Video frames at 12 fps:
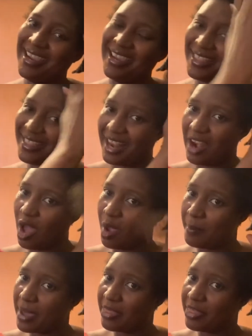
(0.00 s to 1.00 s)
the lock
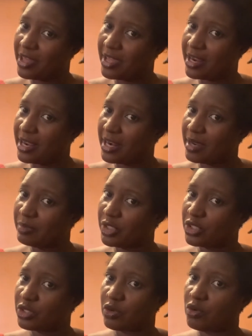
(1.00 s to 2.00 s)
method, and I'm
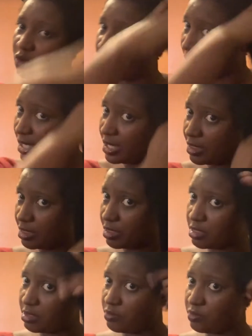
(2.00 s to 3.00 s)
just combing it
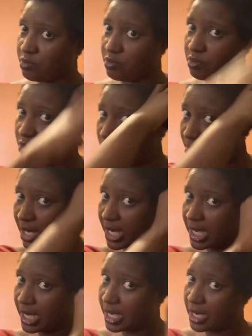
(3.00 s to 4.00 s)
through my
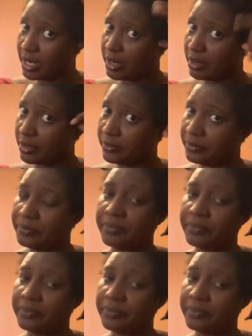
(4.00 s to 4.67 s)
hair.